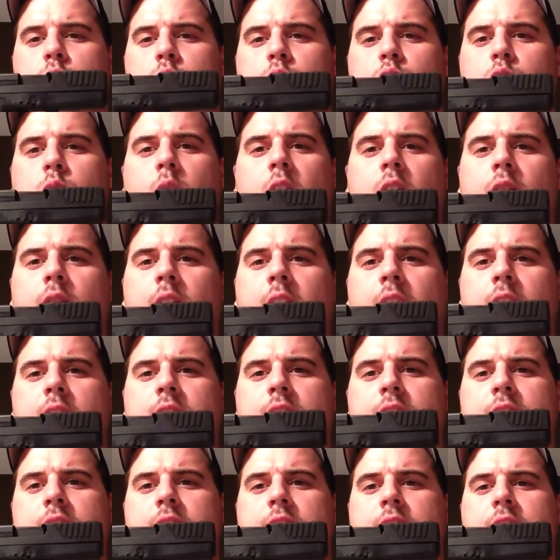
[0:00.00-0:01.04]
12
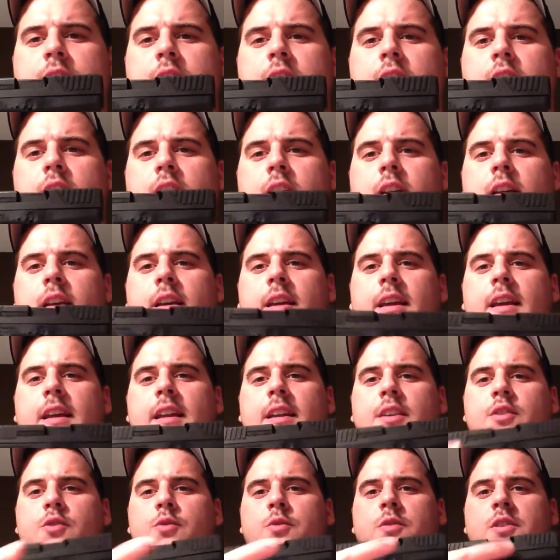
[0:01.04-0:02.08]
ounces, and
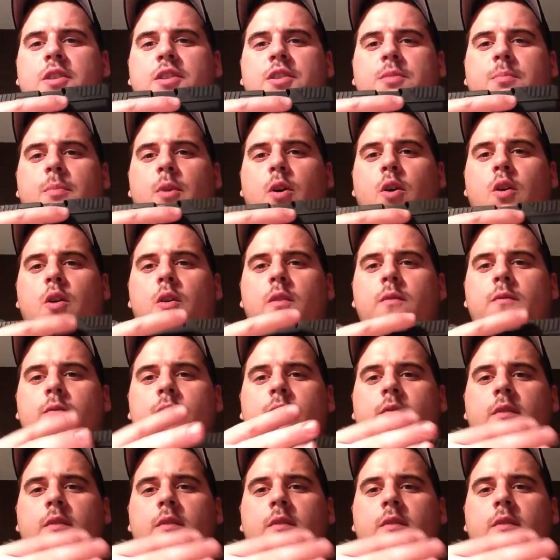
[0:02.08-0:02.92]
it's really small.